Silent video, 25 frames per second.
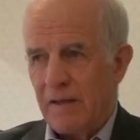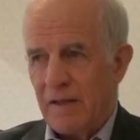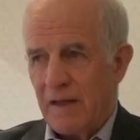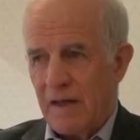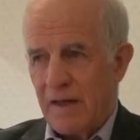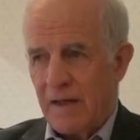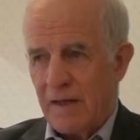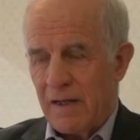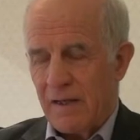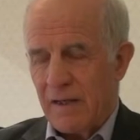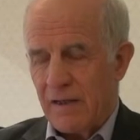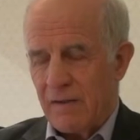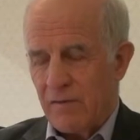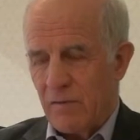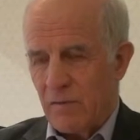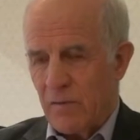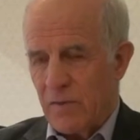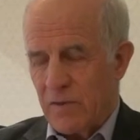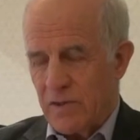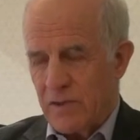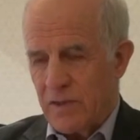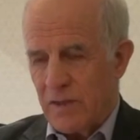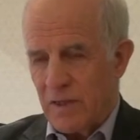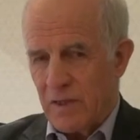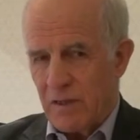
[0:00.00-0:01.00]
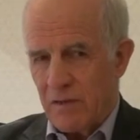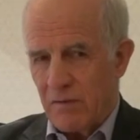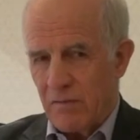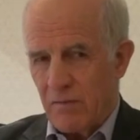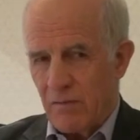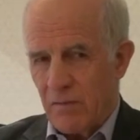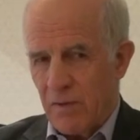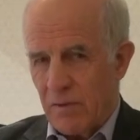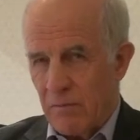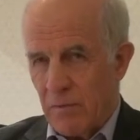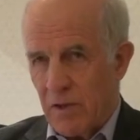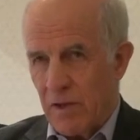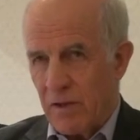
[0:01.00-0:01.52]
that it was a
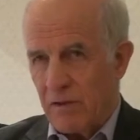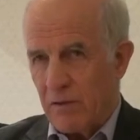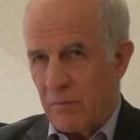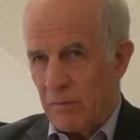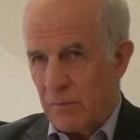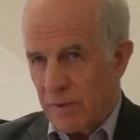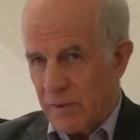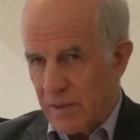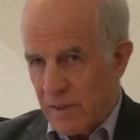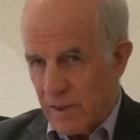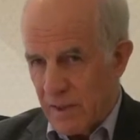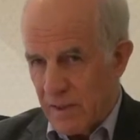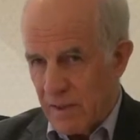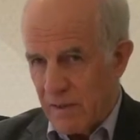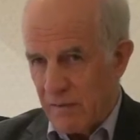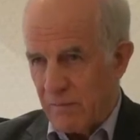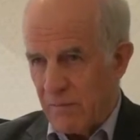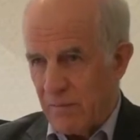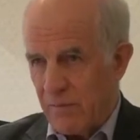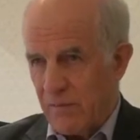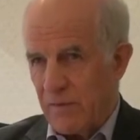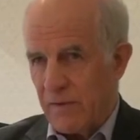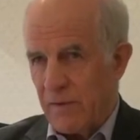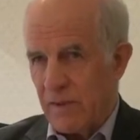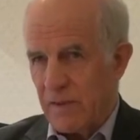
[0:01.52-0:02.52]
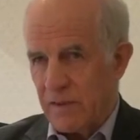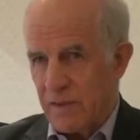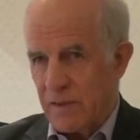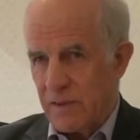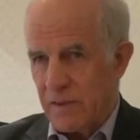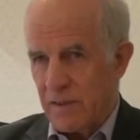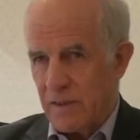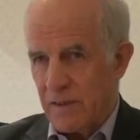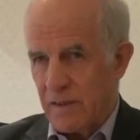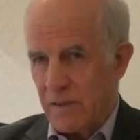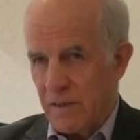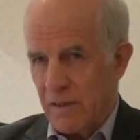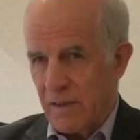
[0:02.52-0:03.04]
remarkable time for
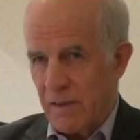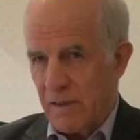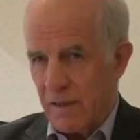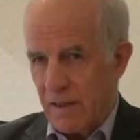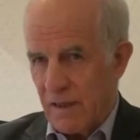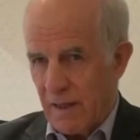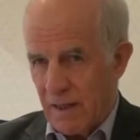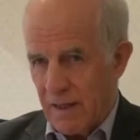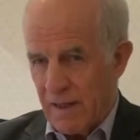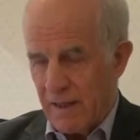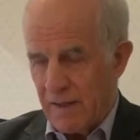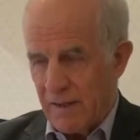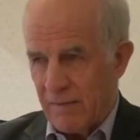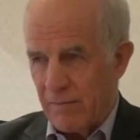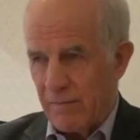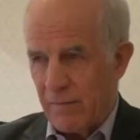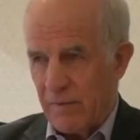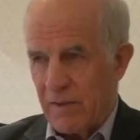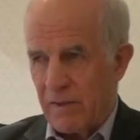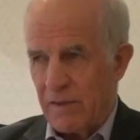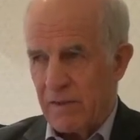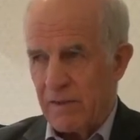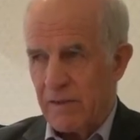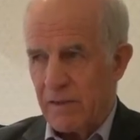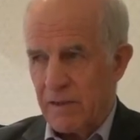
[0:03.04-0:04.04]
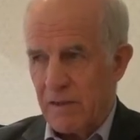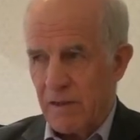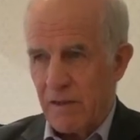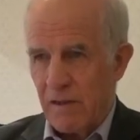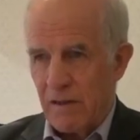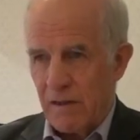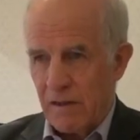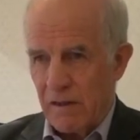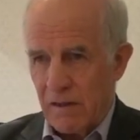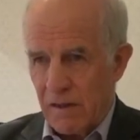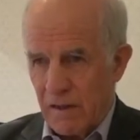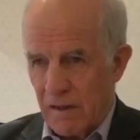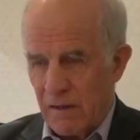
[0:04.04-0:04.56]
this lab, this
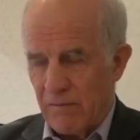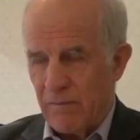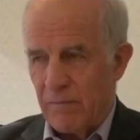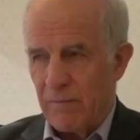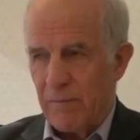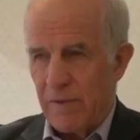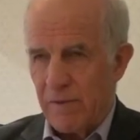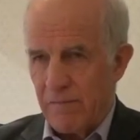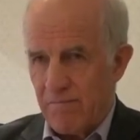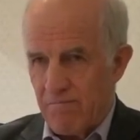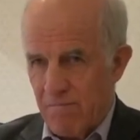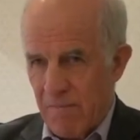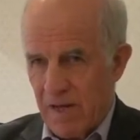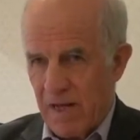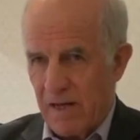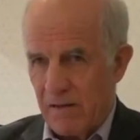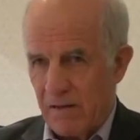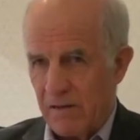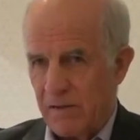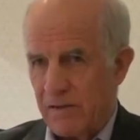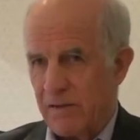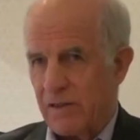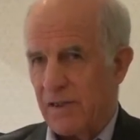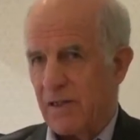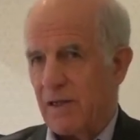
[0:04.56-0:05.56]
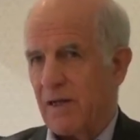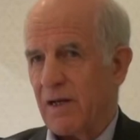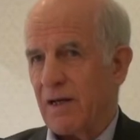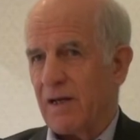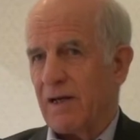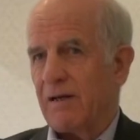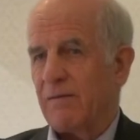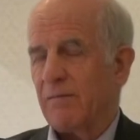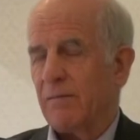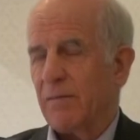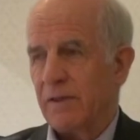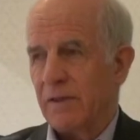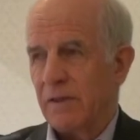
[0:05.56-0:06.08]
government metallurgy
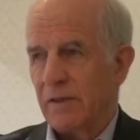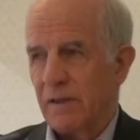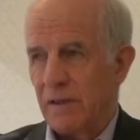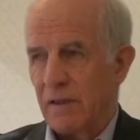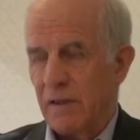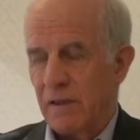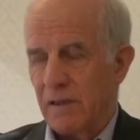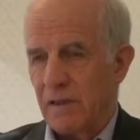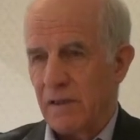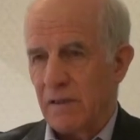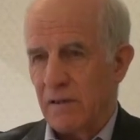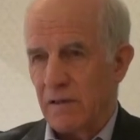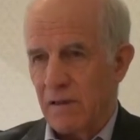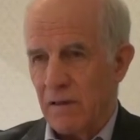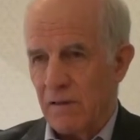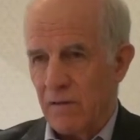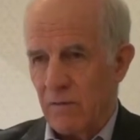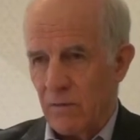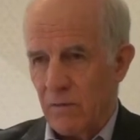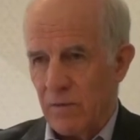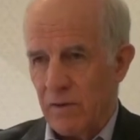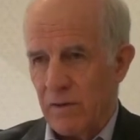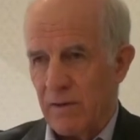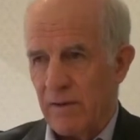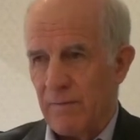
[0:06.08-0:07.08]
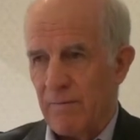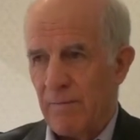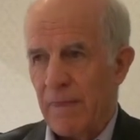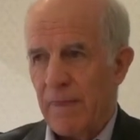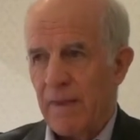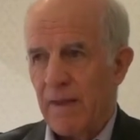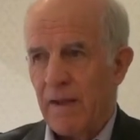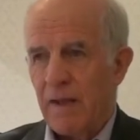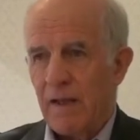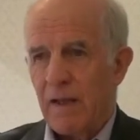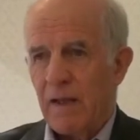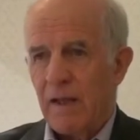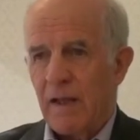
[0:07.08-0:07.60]
lab in, in Ottawa,
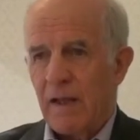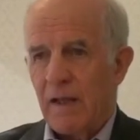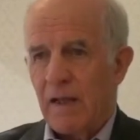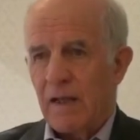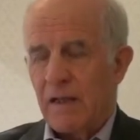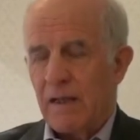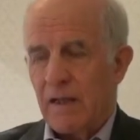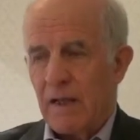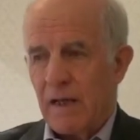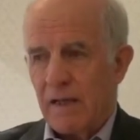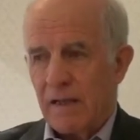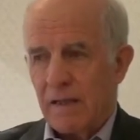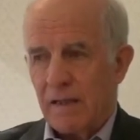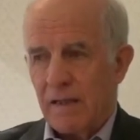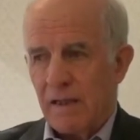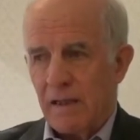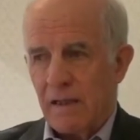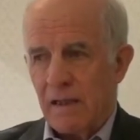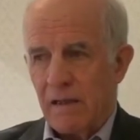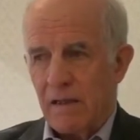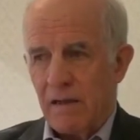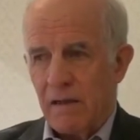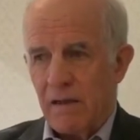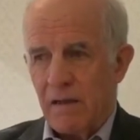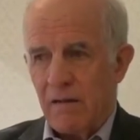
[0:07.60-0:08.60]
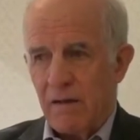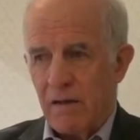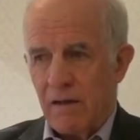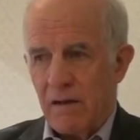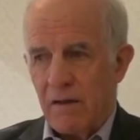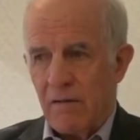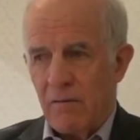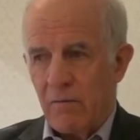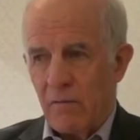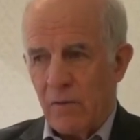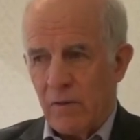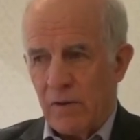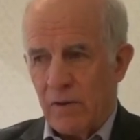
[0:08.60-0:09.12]
that they
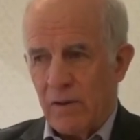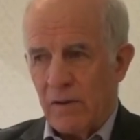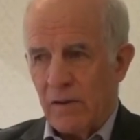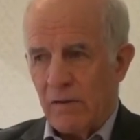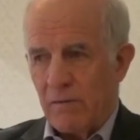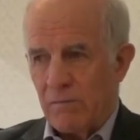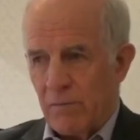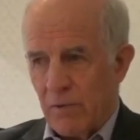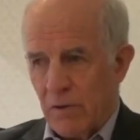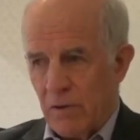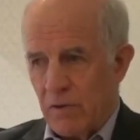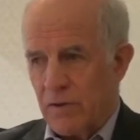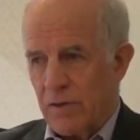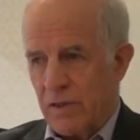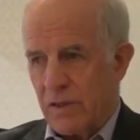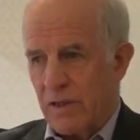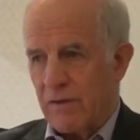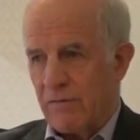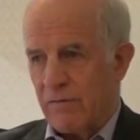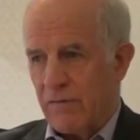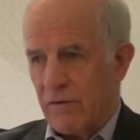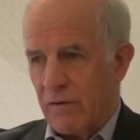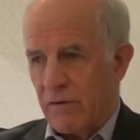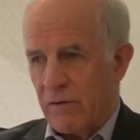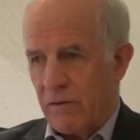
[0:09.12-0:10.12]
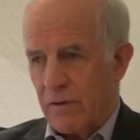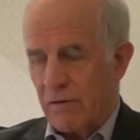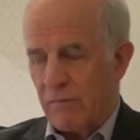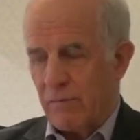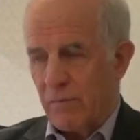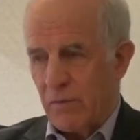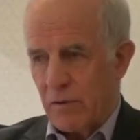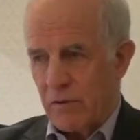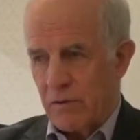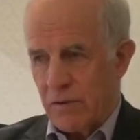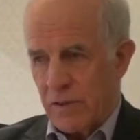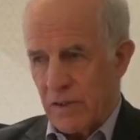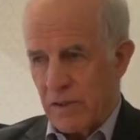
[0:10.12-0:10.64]
were in the process or,
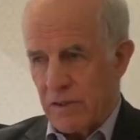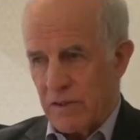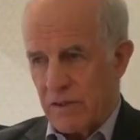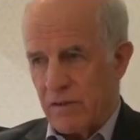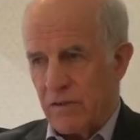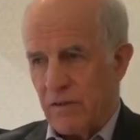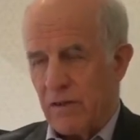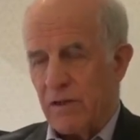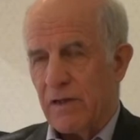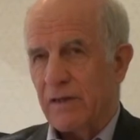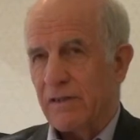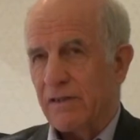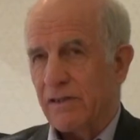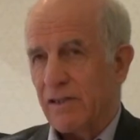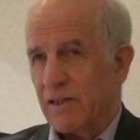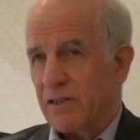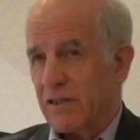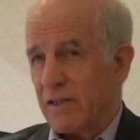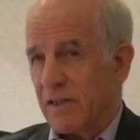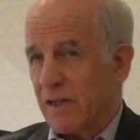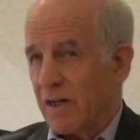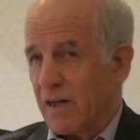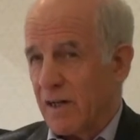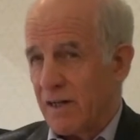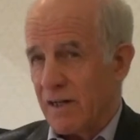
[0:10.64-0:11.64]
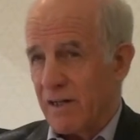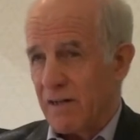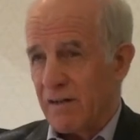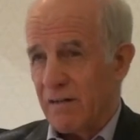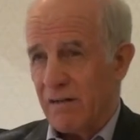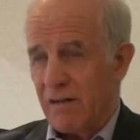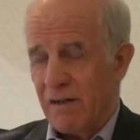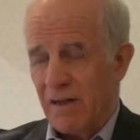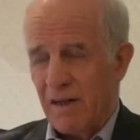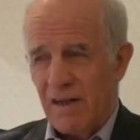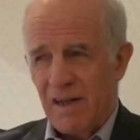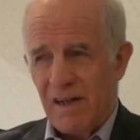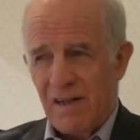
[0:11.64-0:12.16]
process, or had just
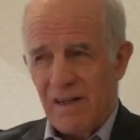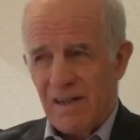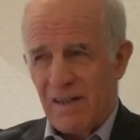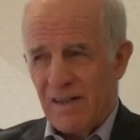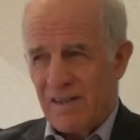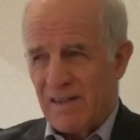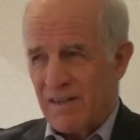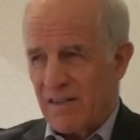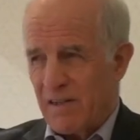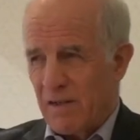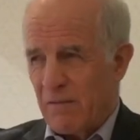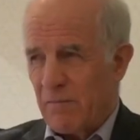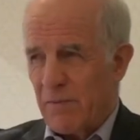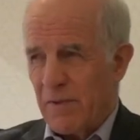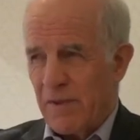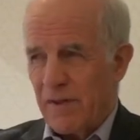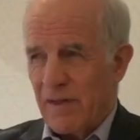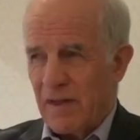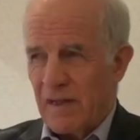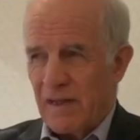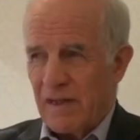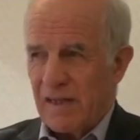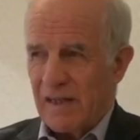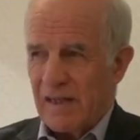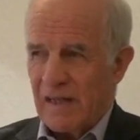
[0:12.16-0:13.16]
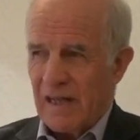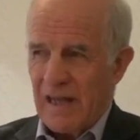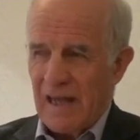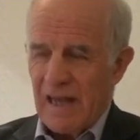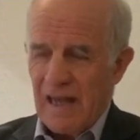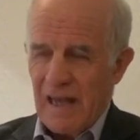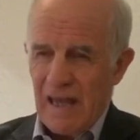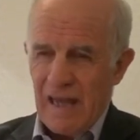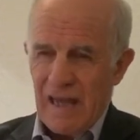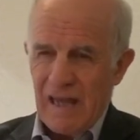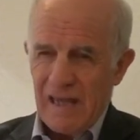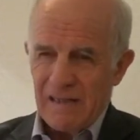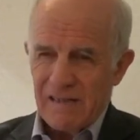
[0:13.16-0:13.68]
hired something like
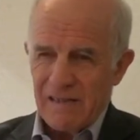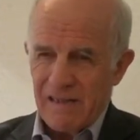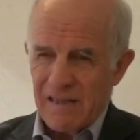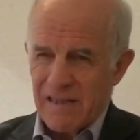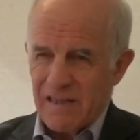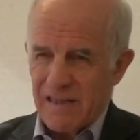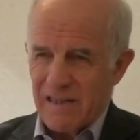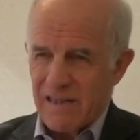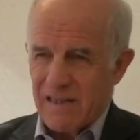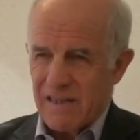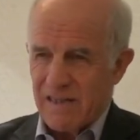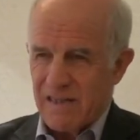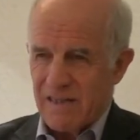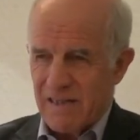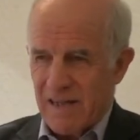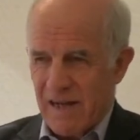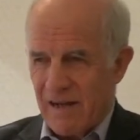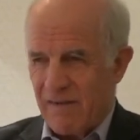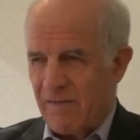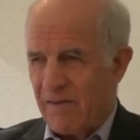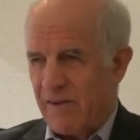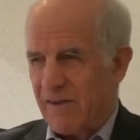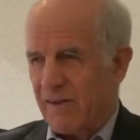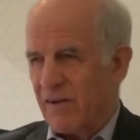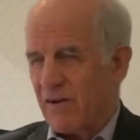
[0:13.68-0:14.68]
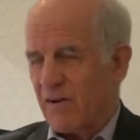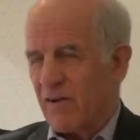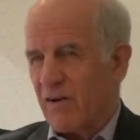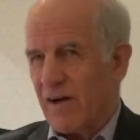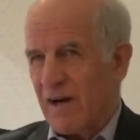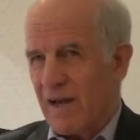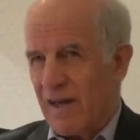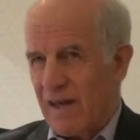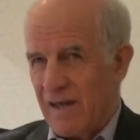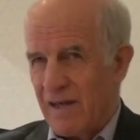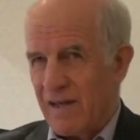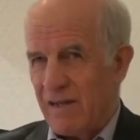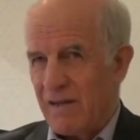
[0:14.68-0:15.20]
seven
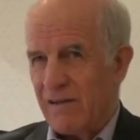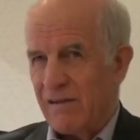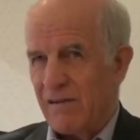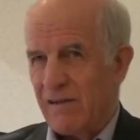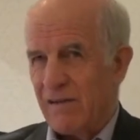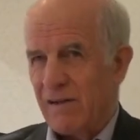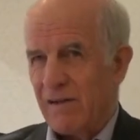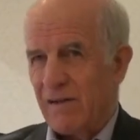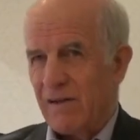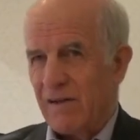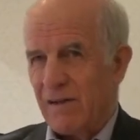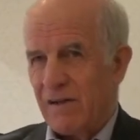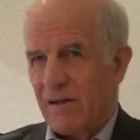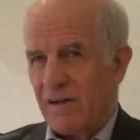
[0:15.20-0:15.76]
or eight